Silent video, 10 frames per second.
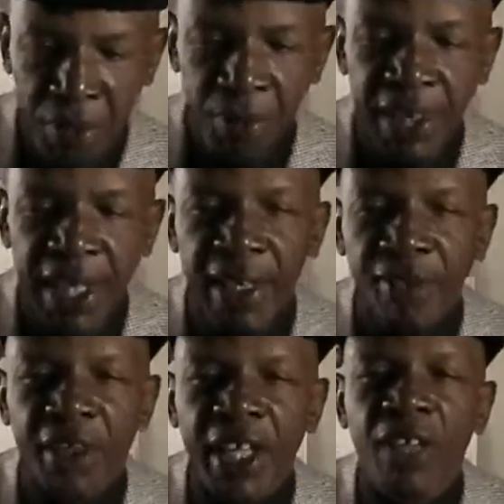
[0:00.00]
Planning
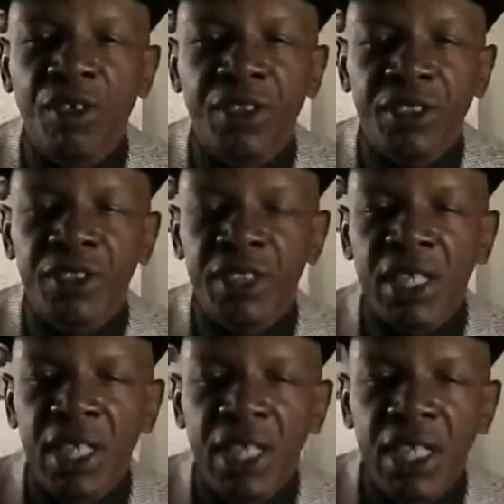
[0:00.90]
for Elders,
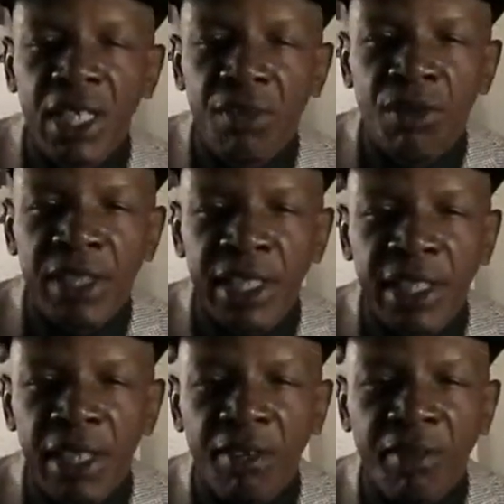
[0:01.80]
which I
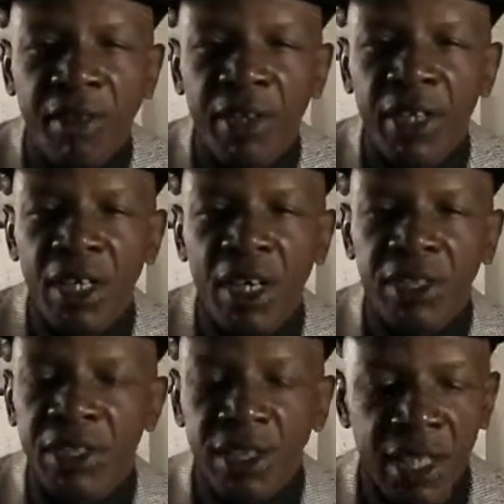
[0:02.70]
think are very good
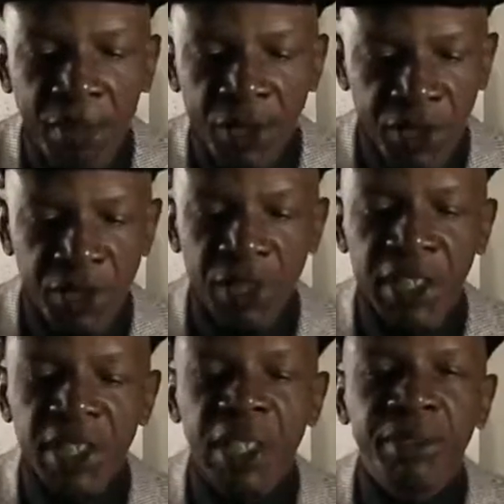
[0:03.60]
causes. I'm going to show you
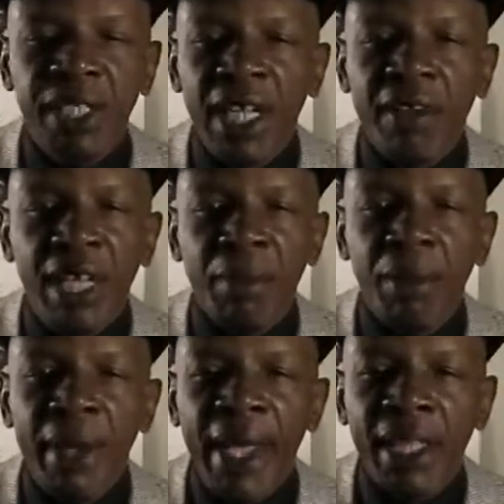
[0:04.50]
these clips now, and I'll be
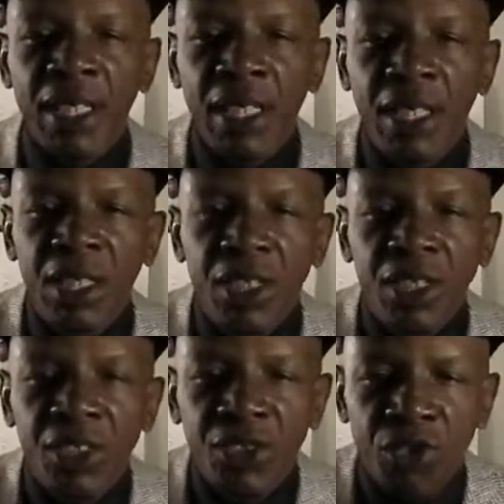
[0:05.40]
back
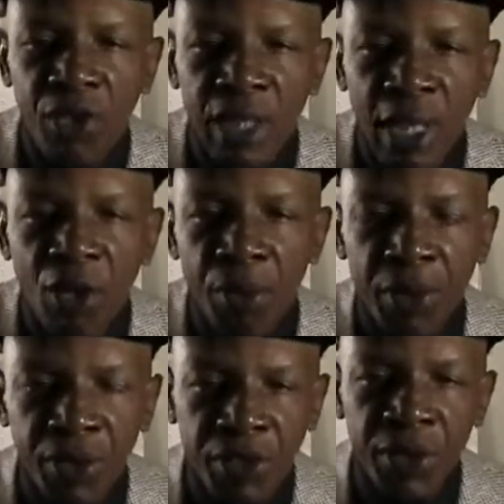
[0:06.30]
shortly. I hope
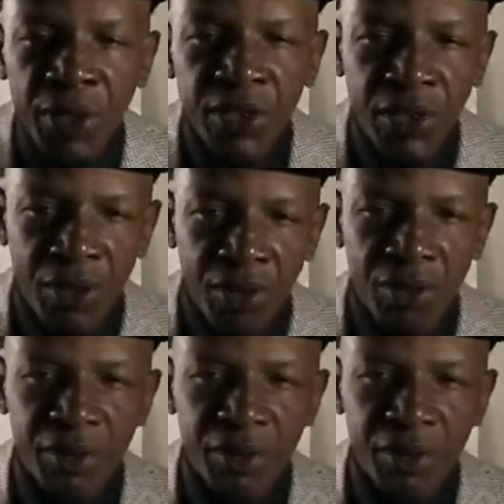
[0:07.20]
you enjoy the show.